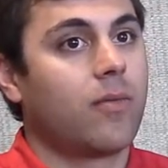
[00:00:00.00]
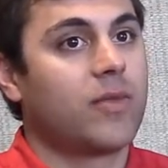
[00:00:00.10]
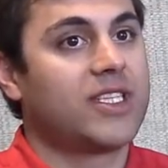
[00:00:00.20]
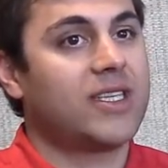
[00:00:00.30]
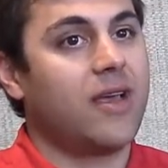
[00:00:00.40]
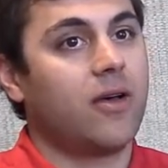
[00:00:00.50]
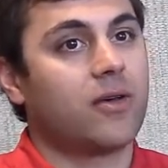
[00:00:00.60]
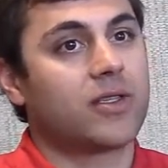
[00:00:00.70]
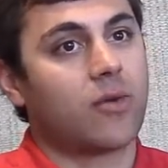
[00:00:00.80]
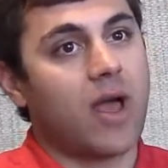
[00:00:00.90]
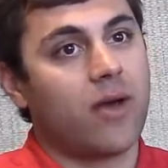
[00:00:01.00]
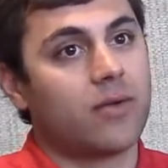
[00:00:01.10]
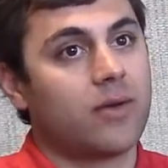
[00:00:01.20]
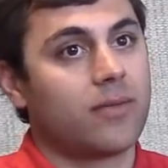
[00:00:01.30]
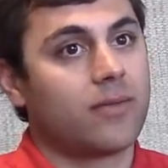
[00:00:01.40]
sales
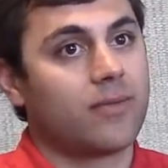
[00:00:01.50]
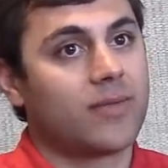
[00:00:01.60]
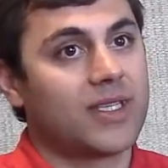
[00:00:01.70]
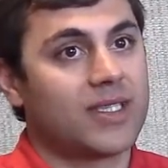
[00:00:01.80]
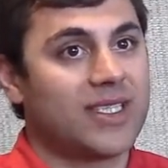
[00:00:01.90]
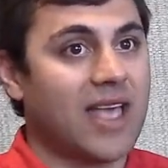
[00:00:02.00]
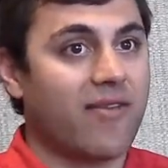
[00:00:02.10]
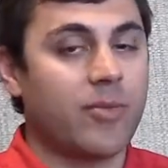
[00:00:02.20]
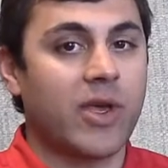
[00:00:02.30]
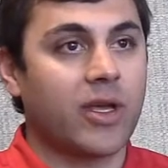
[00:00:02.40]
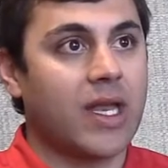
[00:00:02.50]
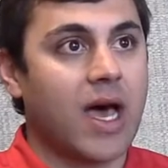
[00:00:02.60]
around $7 million.